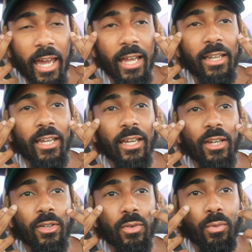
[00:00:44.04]
and
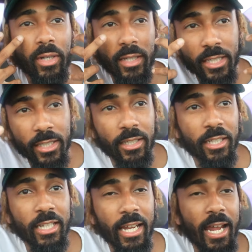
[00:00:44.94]
then releasing
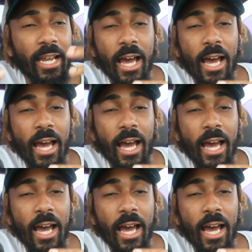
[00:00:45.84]
it. And